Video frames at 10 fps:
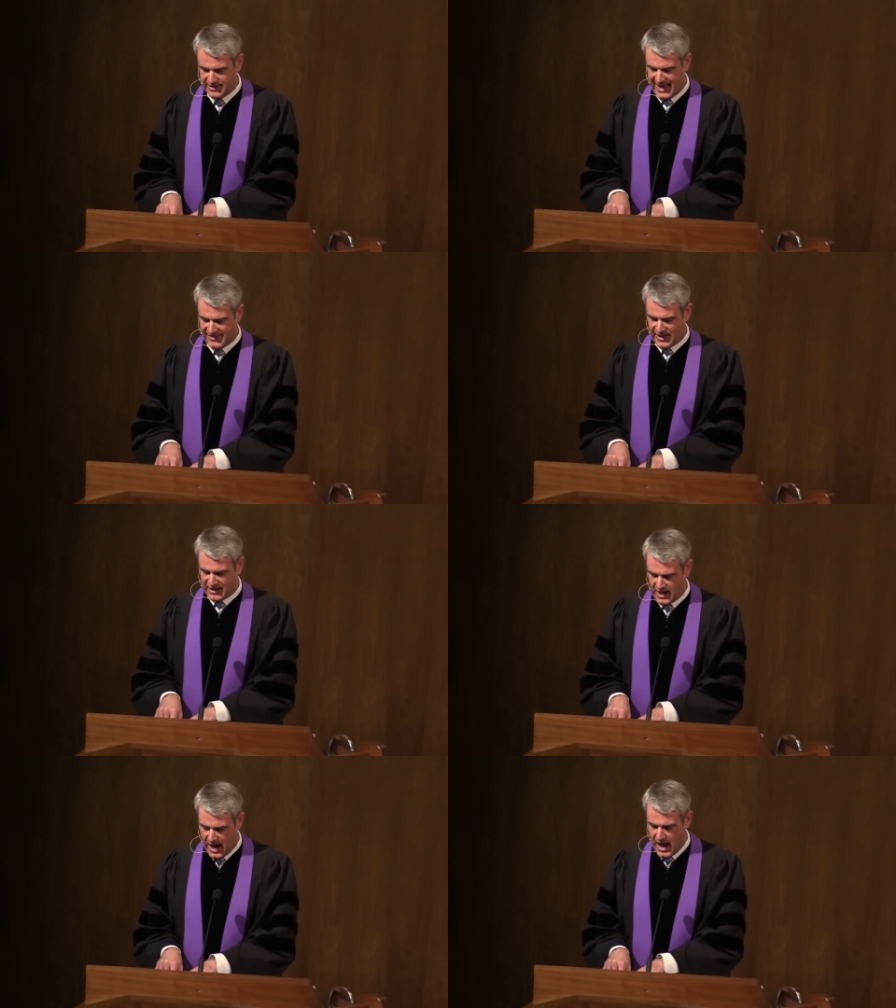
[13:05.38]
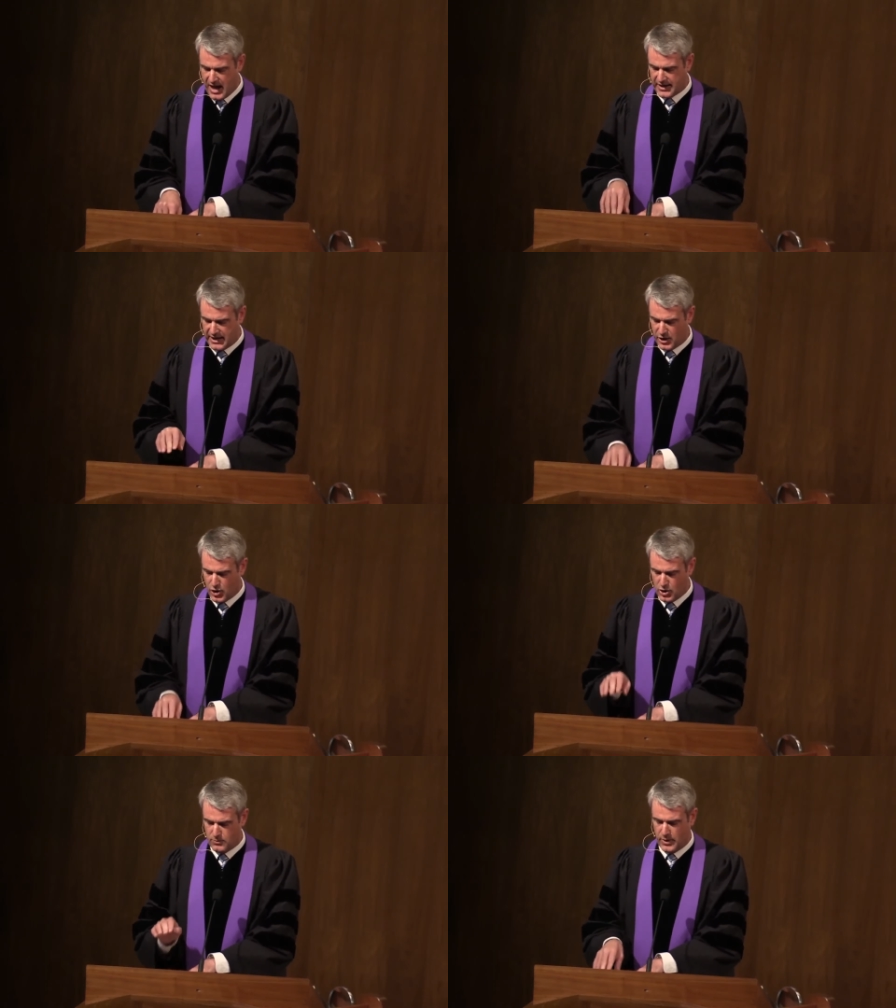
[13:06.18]
that the God in
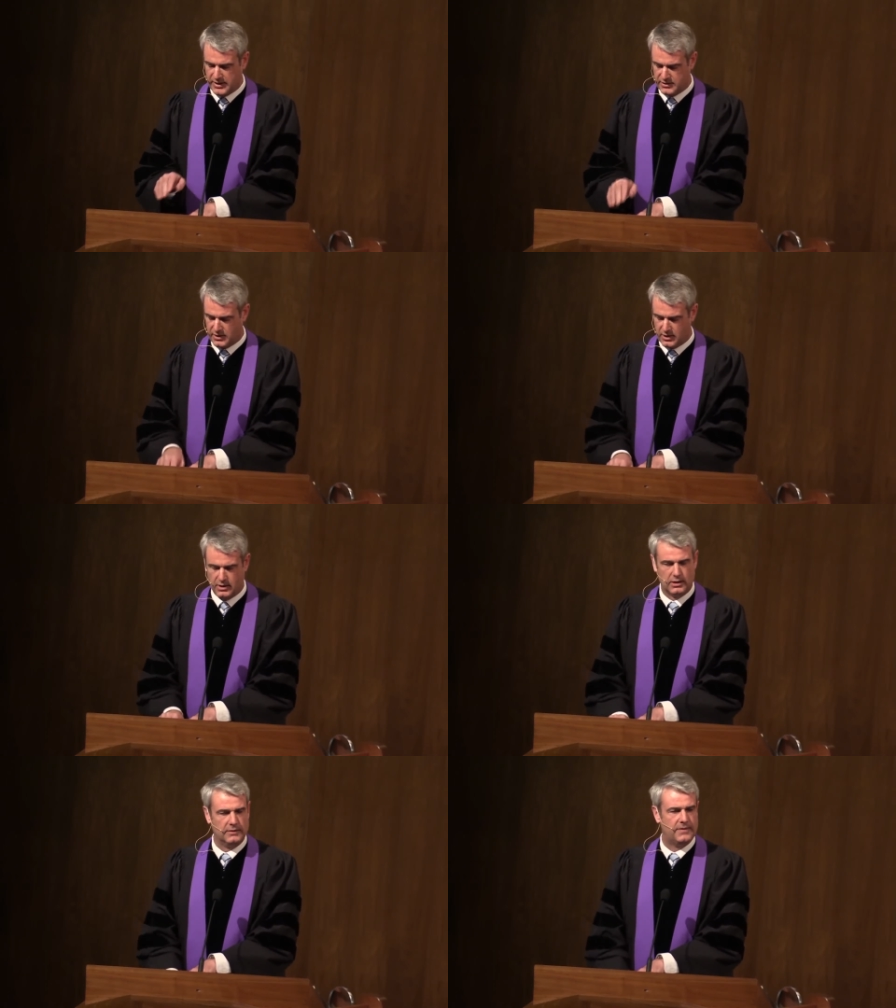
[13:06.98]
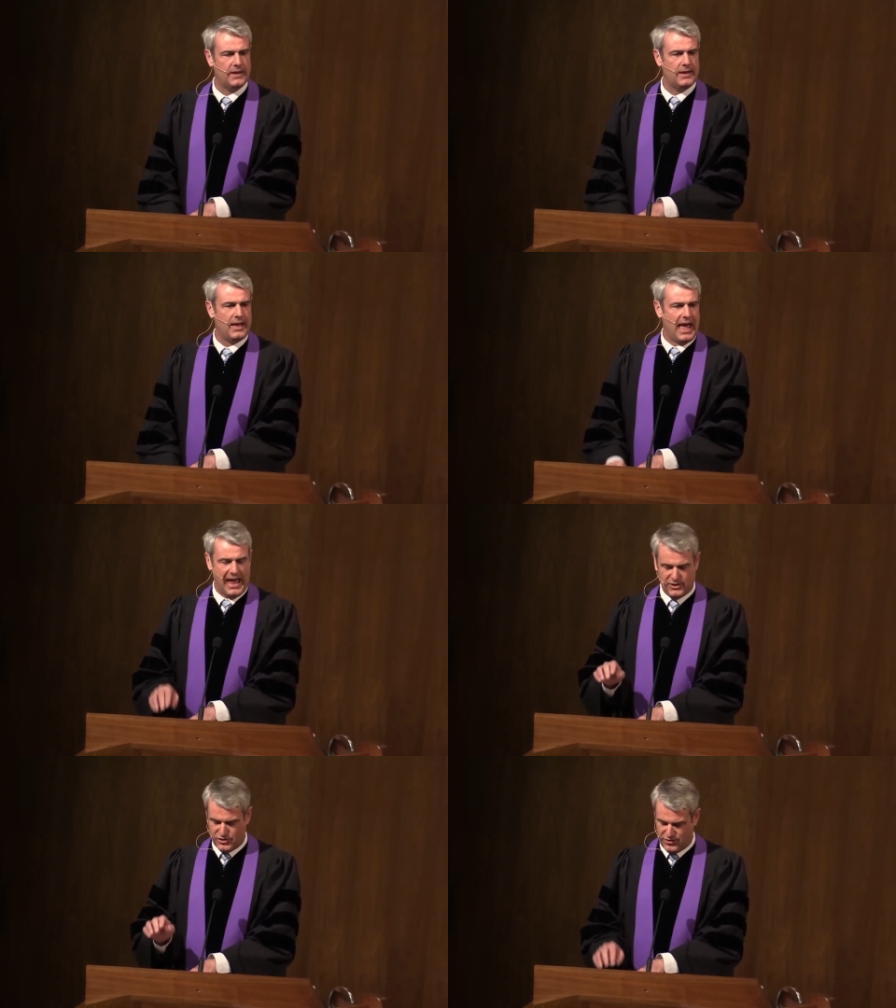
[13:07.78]
whom we serve
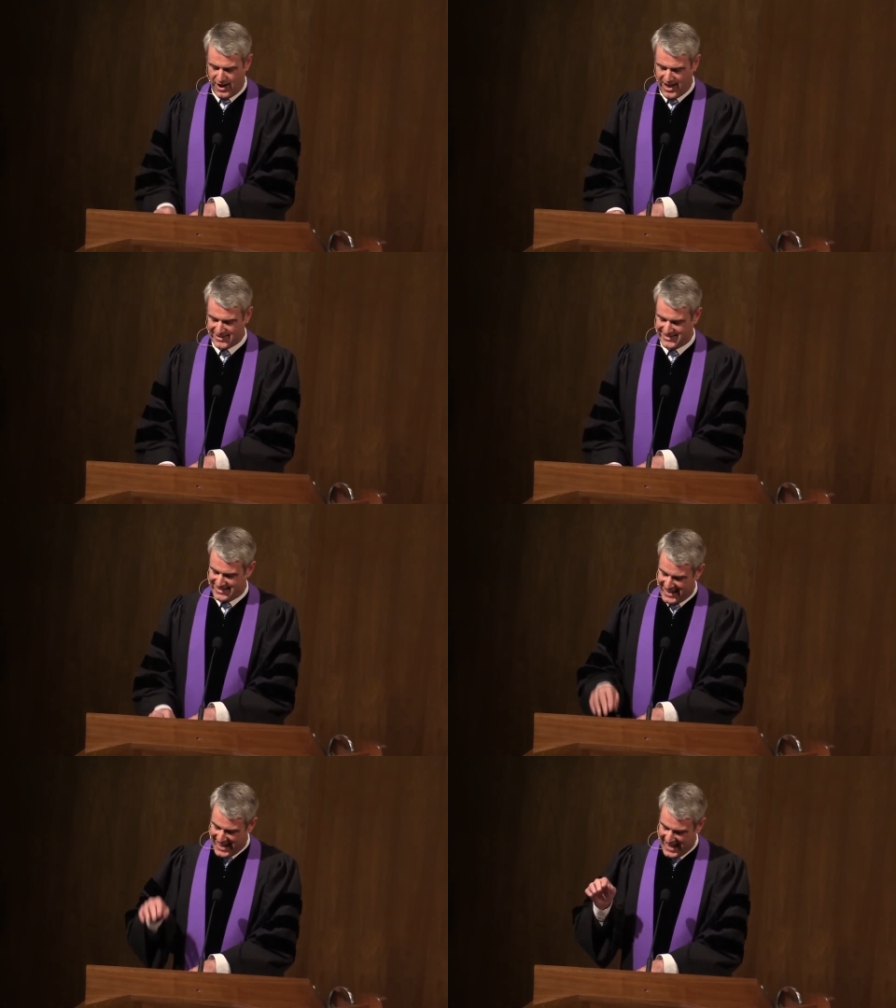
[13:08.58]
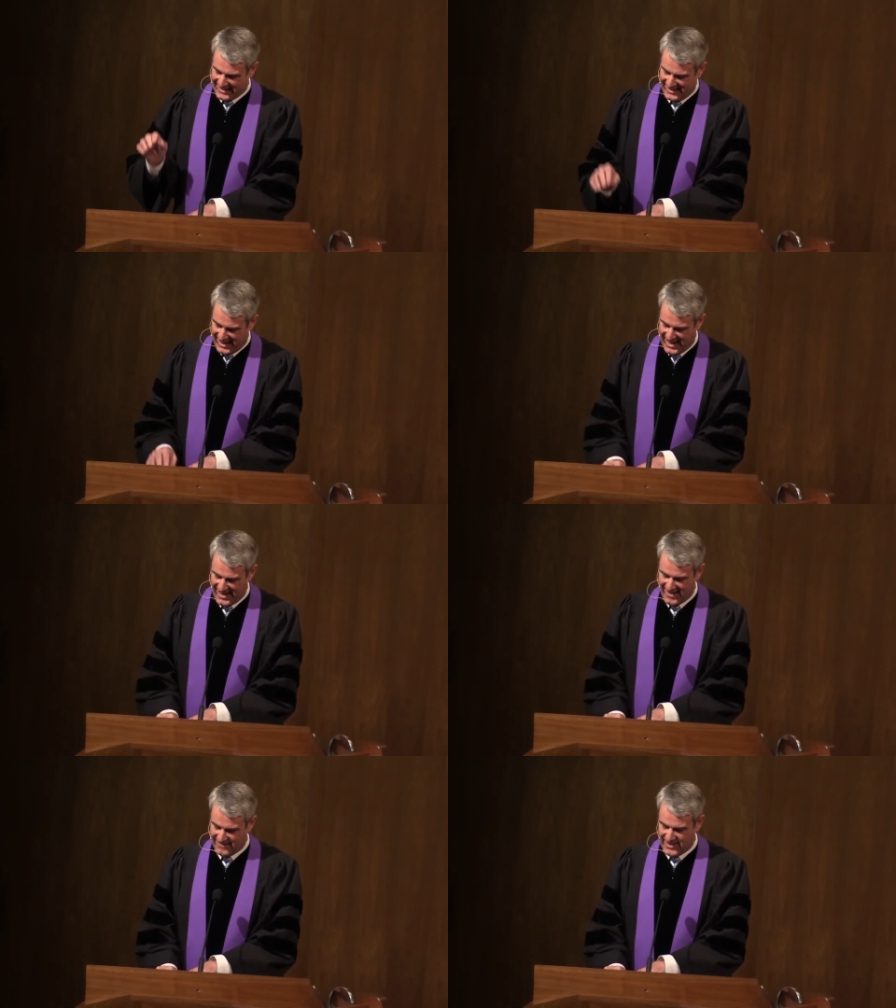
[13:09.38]
and trust and
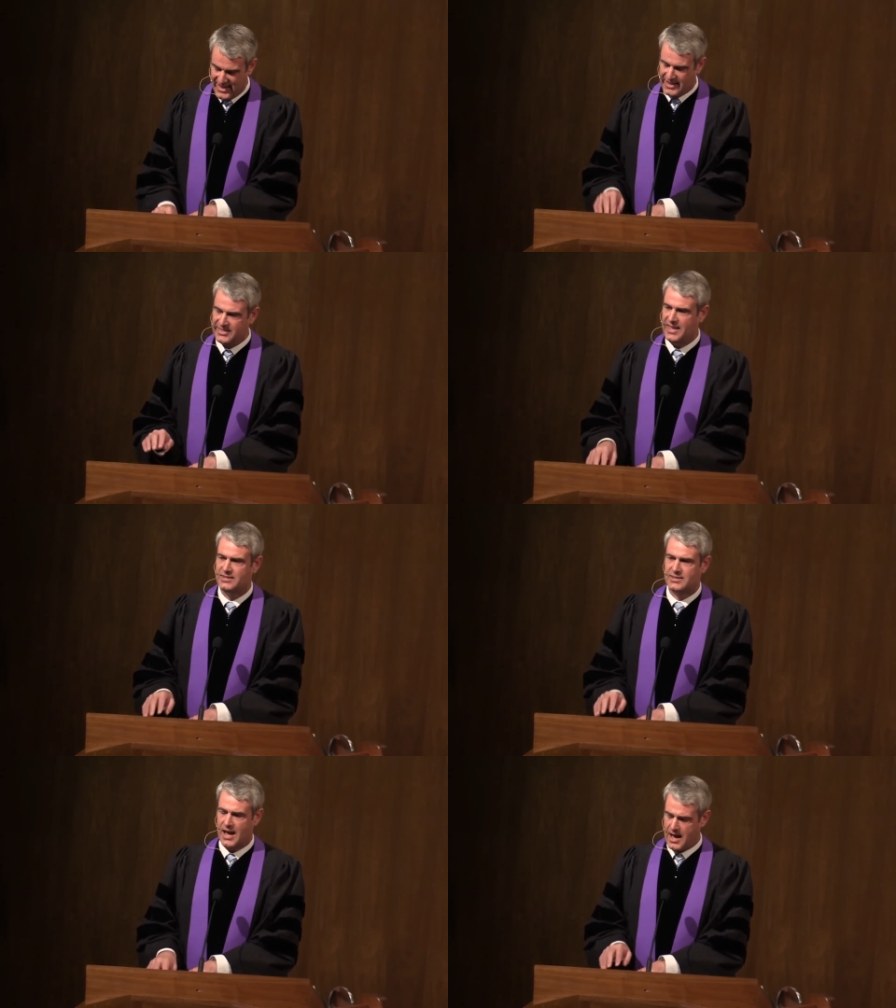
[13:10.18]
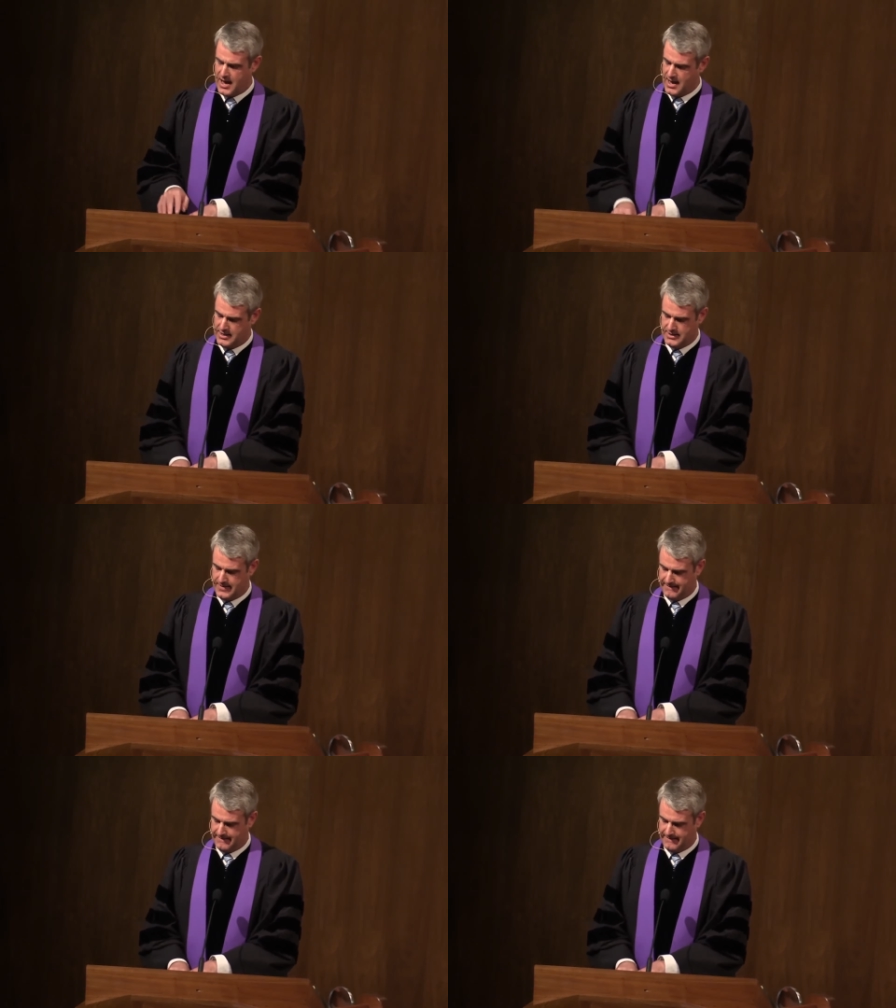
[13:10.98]
love, this God,